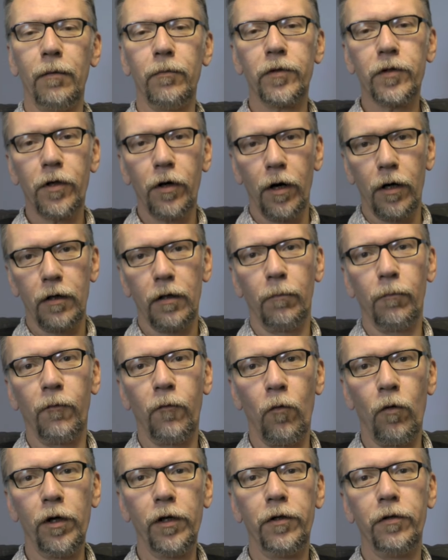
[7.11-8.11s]
name's Curt. I'm
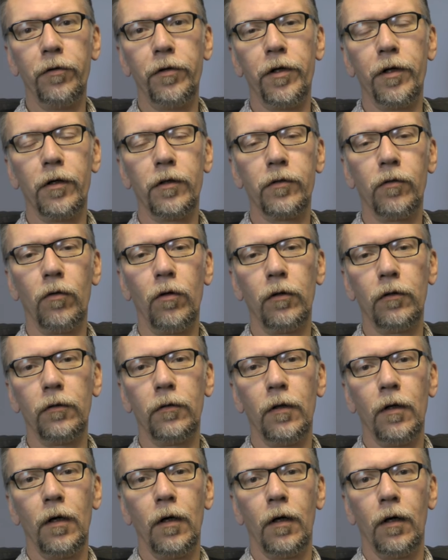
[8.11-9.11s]
42 years old.
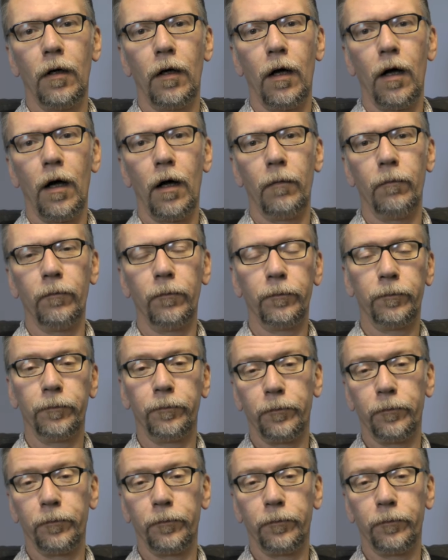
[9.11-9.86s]
Um,